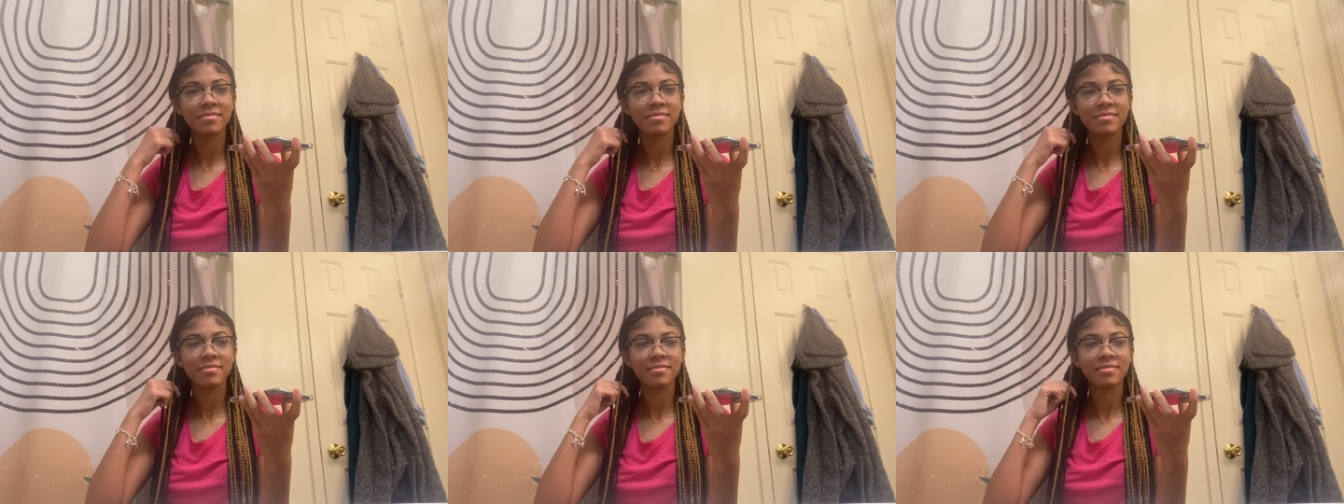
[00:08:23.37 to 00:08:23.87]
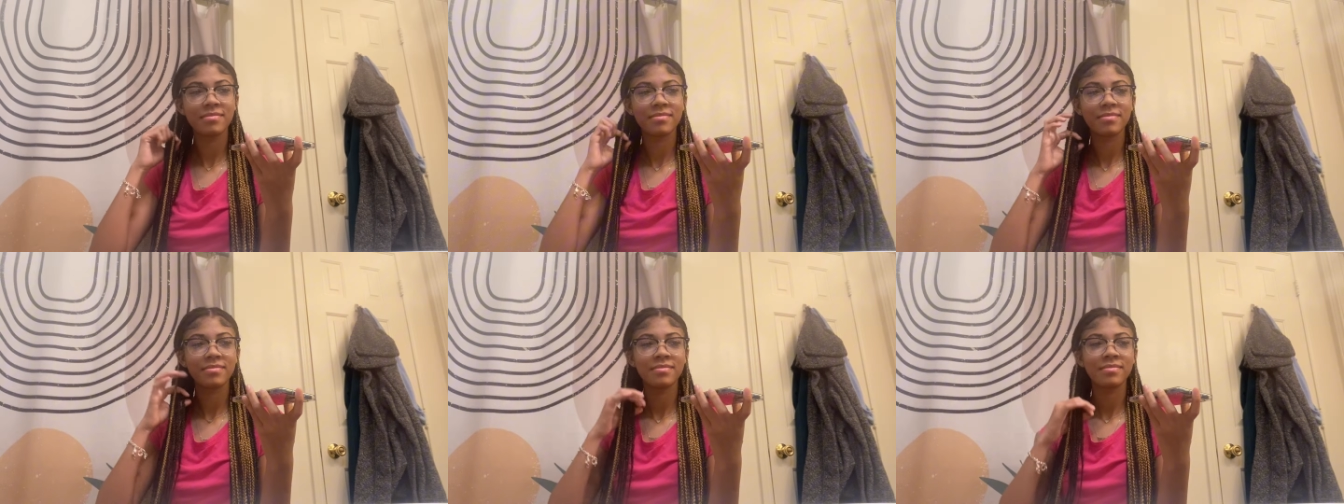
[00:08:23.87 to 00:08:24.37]
She
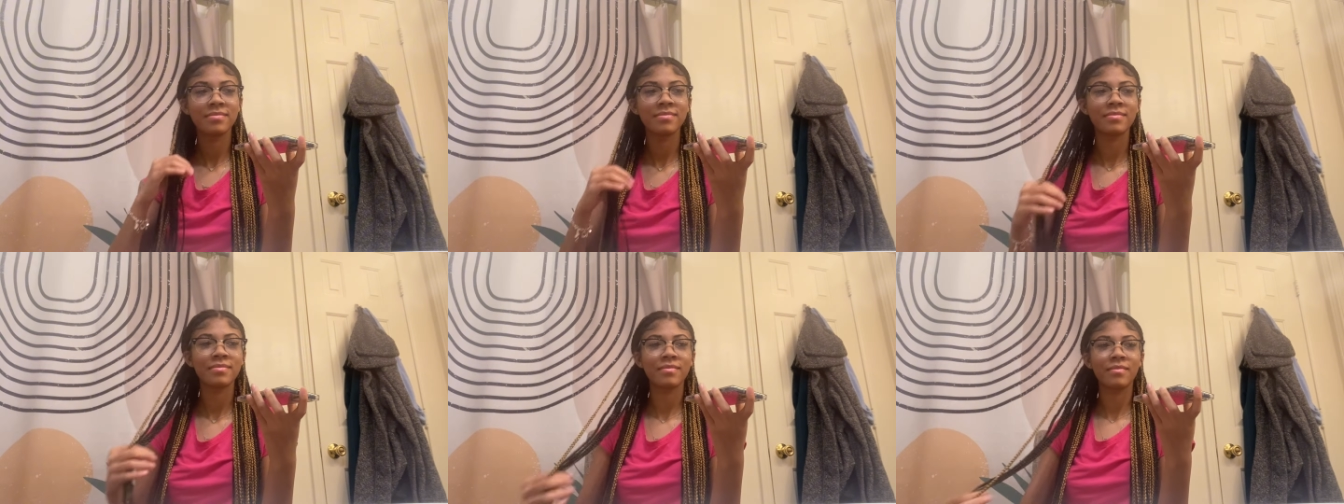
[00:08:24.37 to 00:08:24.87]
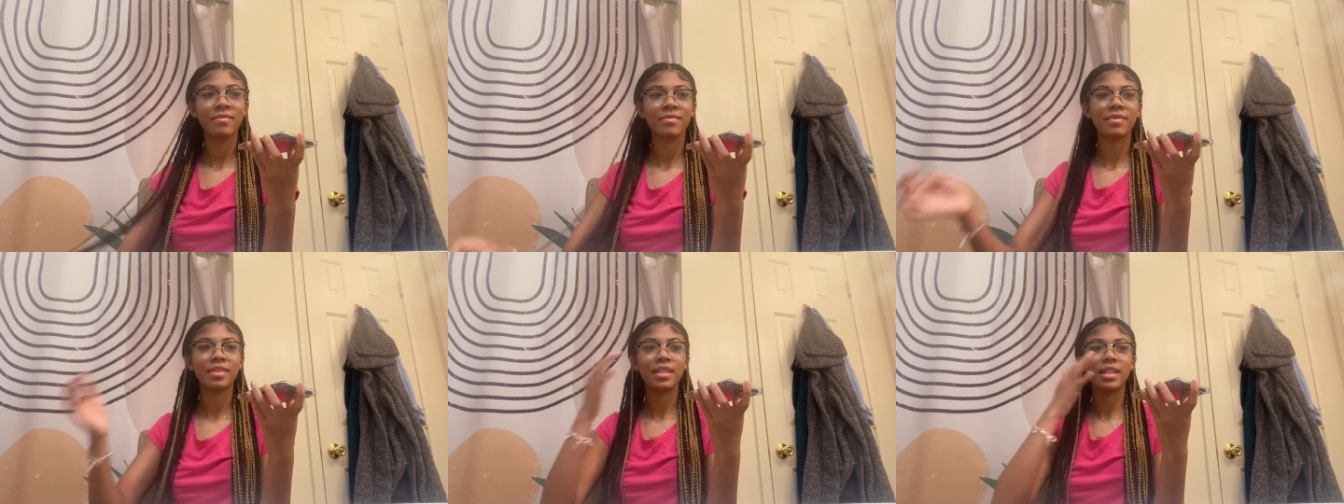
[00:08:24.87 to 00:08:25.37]
talking about?
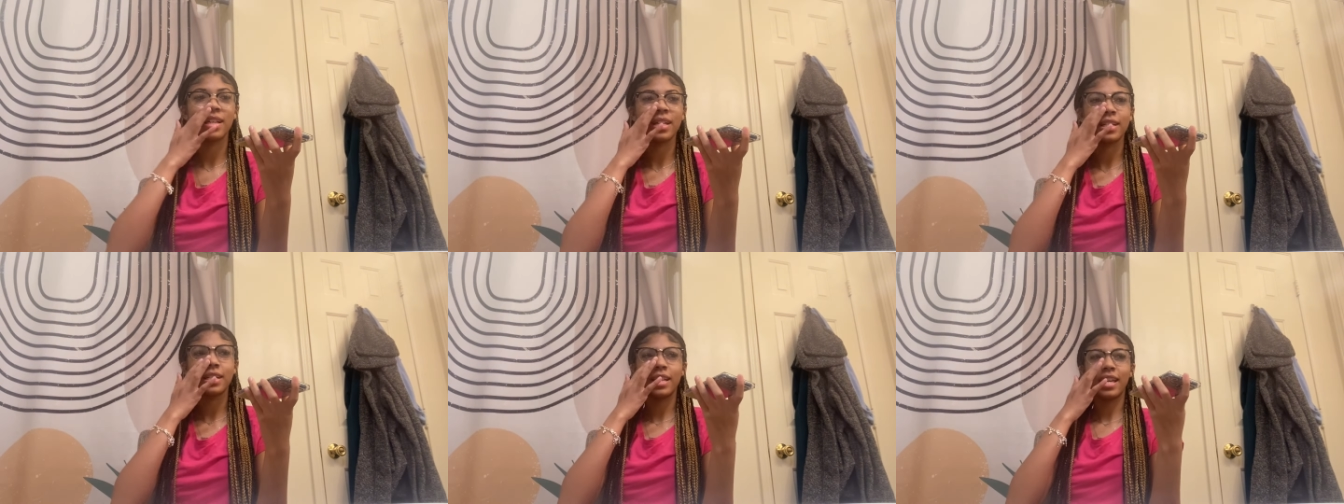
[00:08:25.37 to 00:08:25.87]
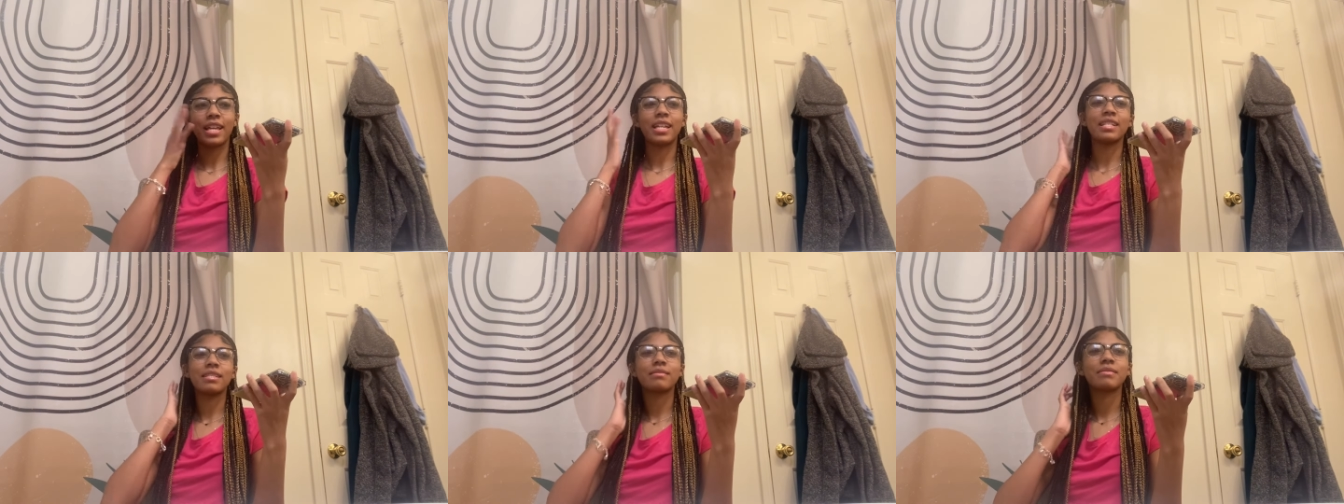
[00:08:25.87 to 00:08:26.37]
Oh,
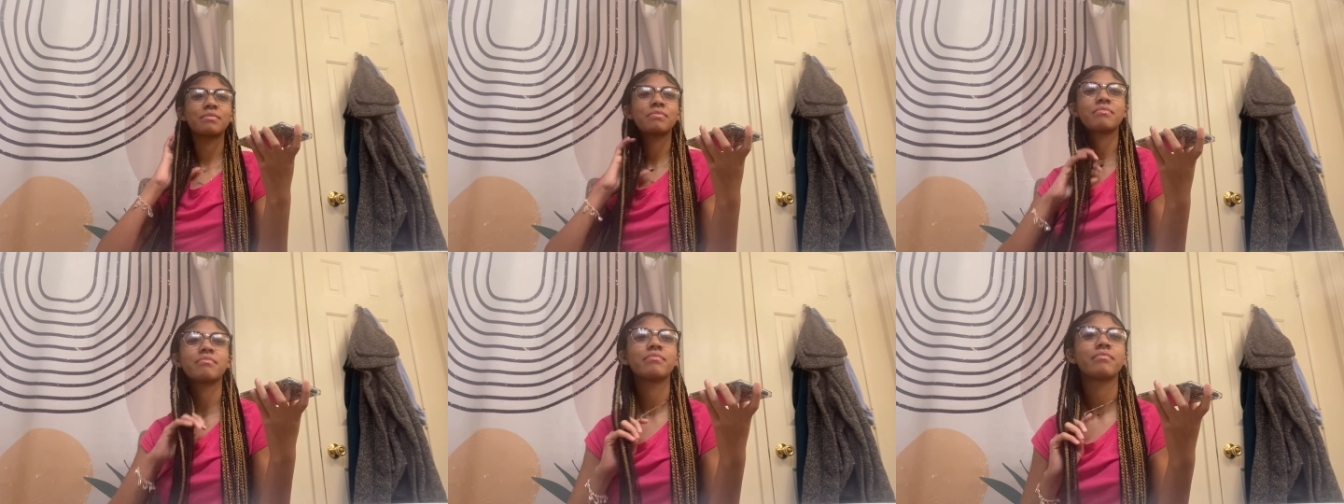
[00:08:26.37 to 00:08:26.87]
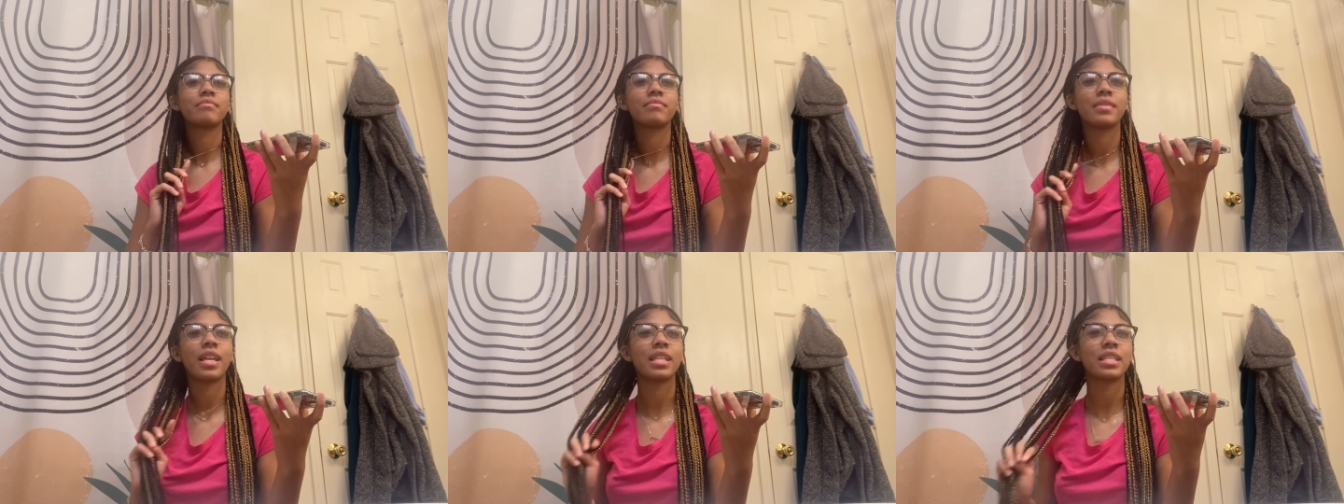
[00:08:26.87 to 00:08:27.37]
that
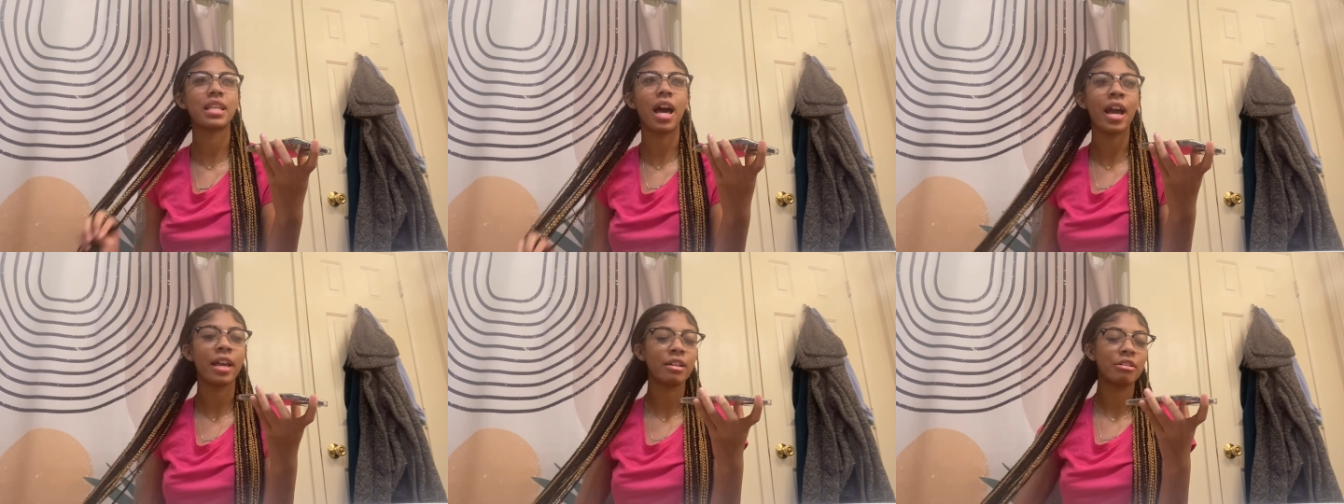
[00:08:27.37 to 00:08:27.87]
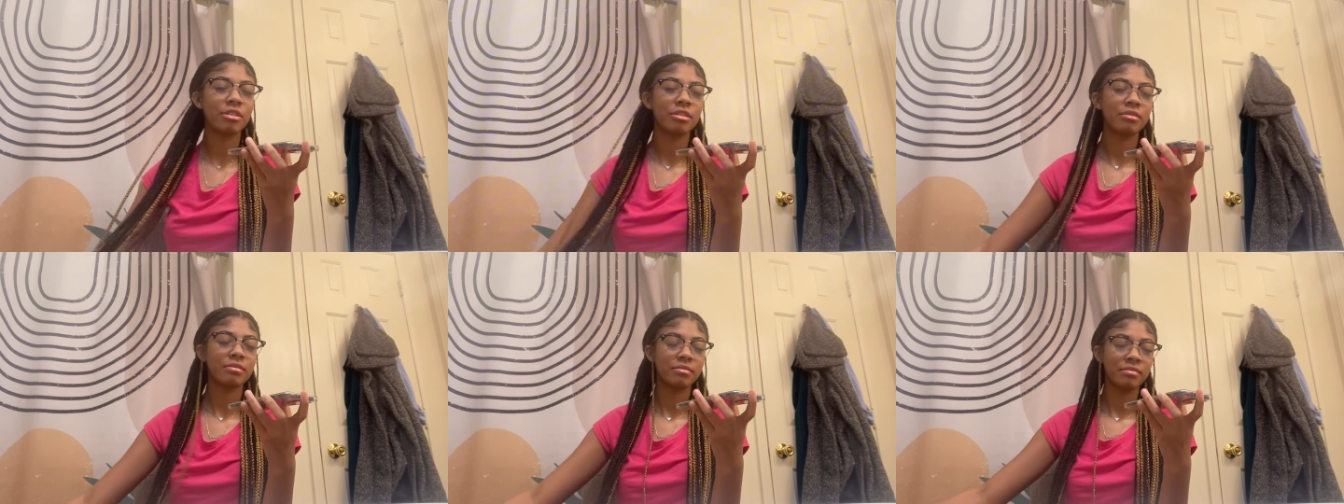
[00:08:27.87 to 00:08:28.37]
that tight
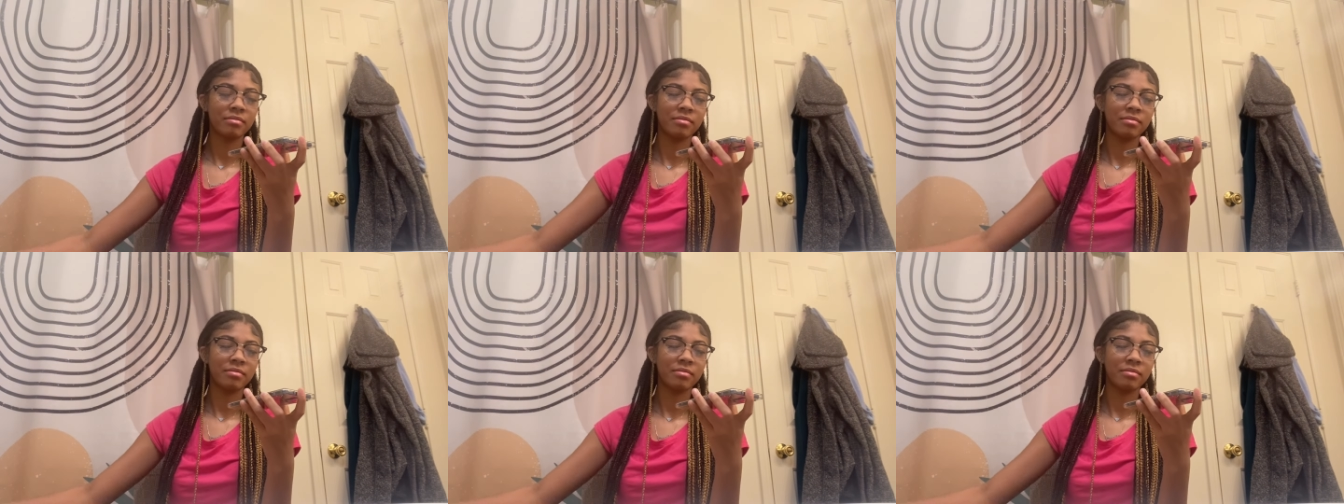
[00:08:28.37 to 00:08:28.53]
girl.